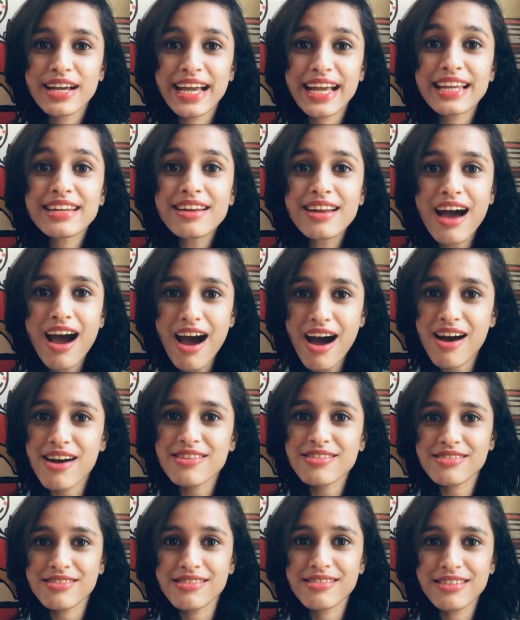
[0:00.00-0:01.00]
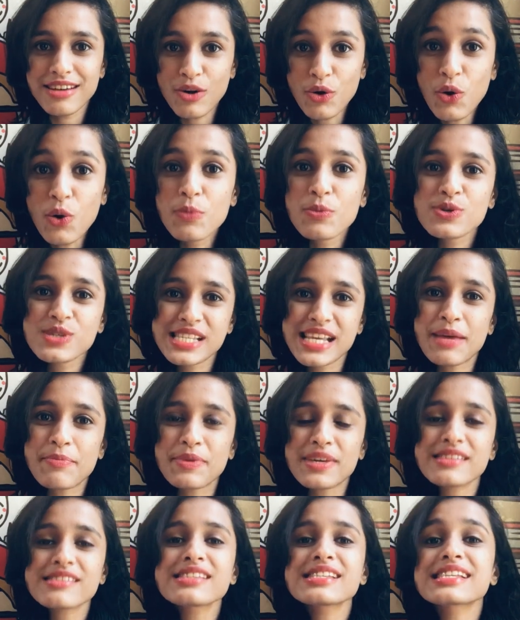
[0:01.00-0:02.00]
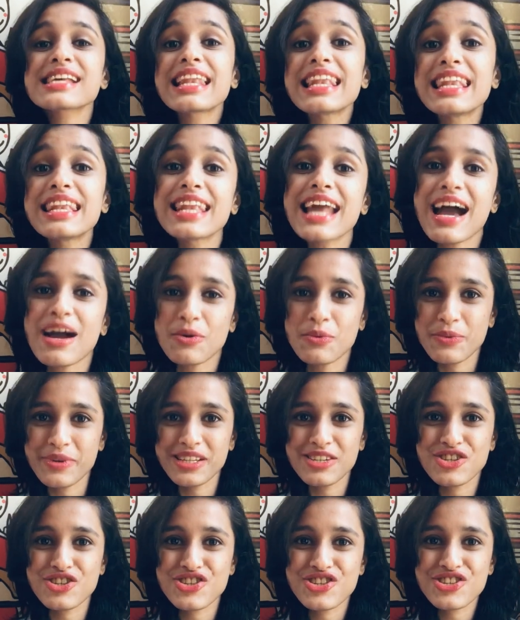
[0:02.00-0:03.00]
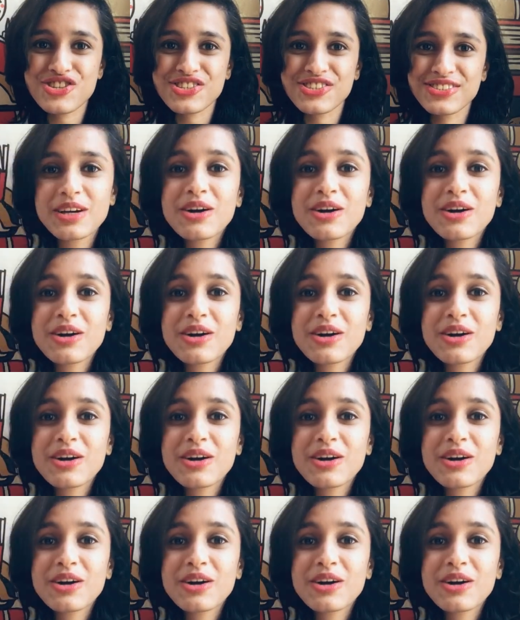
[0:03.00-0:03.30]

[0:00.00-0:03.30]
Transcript: in our Homo sapiens language.